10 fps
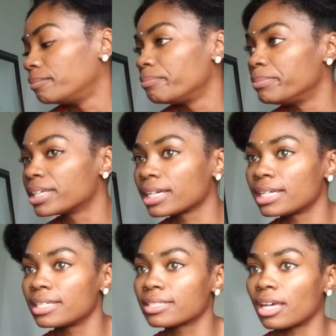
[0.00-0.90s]

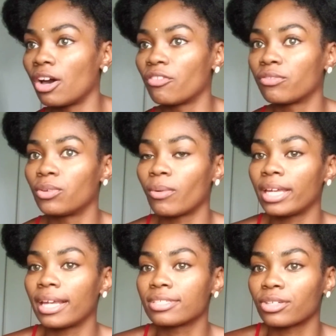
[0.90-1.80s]
because of the
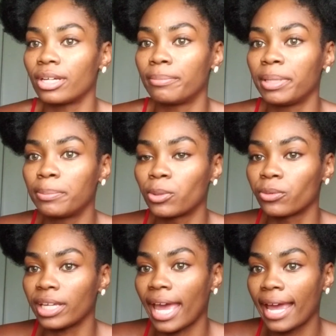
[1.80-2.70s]
way that certain people
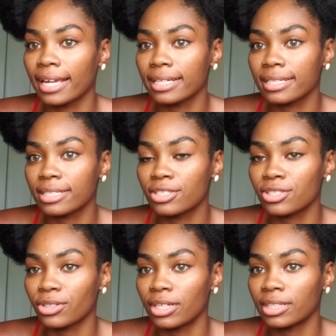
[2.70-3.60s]
react to
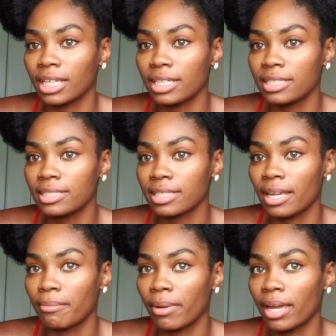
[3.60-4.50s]
certain things,
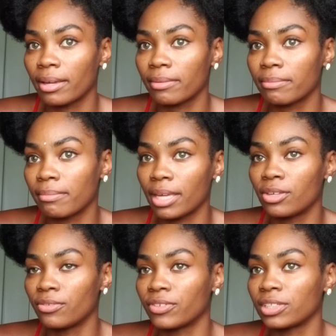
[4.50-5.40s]
it might make
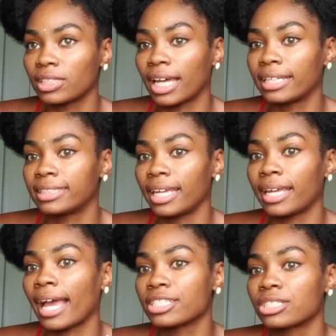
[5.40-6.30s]
you feel like,
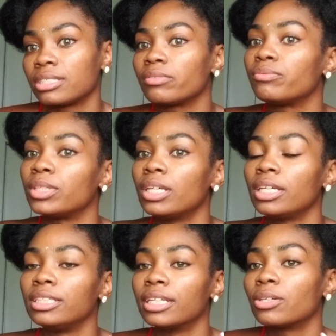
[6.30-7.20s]
dang, I should have
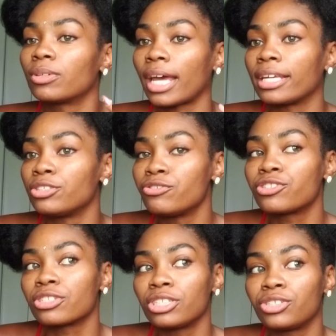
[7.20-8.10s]
done what I
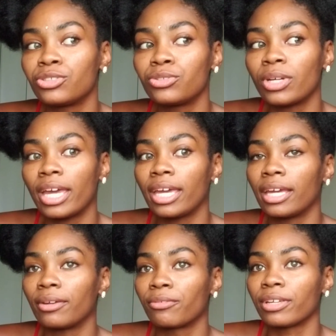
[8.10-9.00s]
usually do
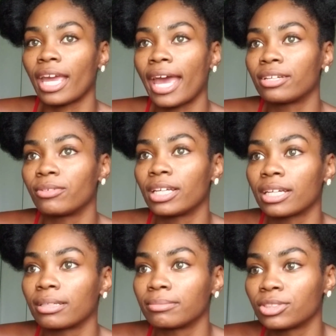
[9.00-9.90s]
and react when it
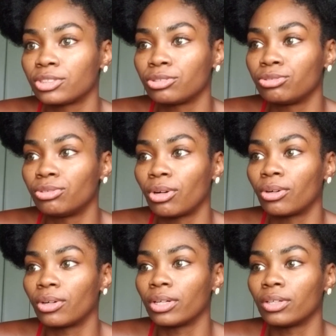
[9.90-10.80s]
comes to
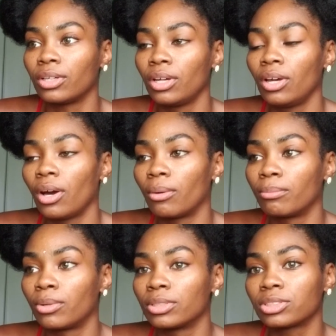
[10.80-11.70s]
on a
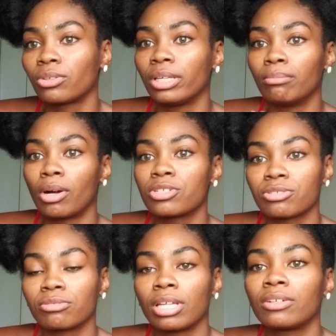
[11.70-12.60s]
more so
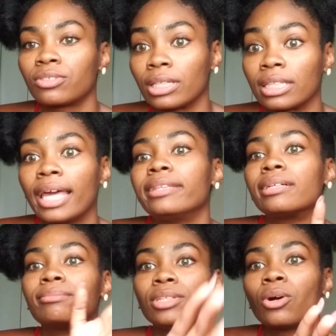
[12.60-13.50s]
emotional level and let
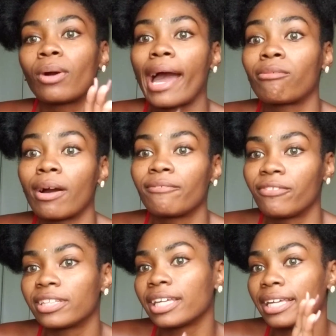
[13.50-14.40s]
them know how I'm
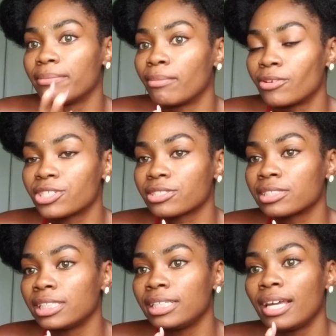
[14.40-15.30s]
feeling
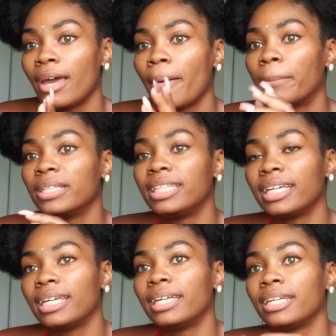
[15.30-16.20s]
emotionally. But
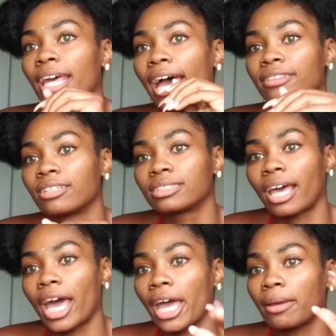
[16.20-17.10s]
then after
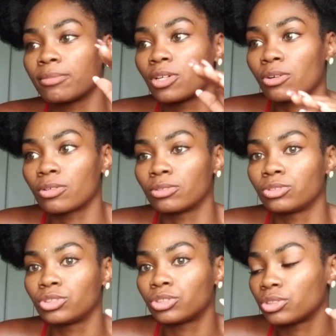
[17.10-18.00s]
time
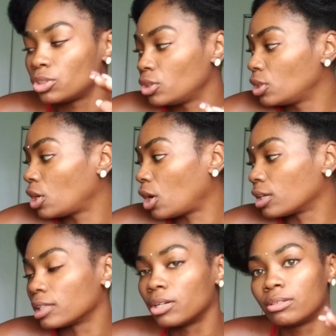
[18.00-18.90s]
goes
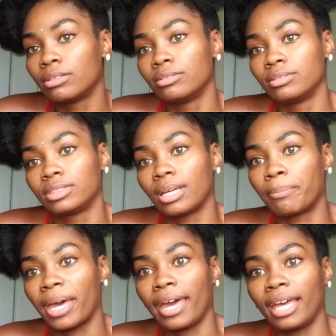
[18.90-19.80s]
along to
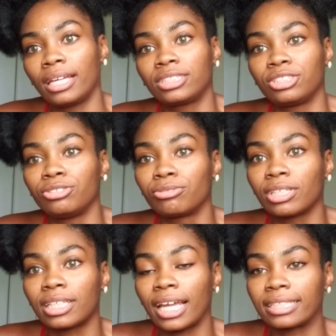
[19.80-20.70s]
pass, you
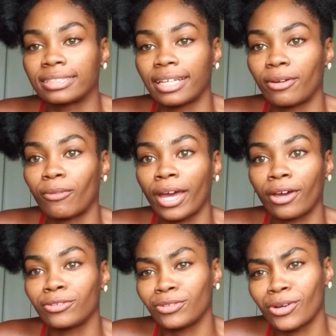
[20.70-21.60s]
realize that,
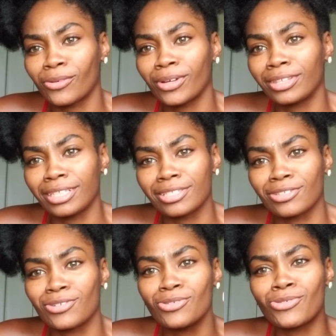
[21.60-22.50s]
wow, you know what, this
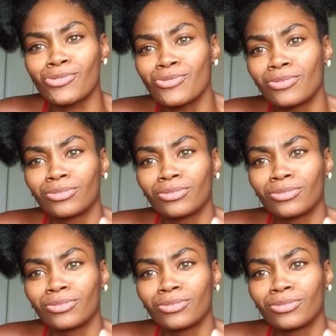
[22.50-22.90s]
new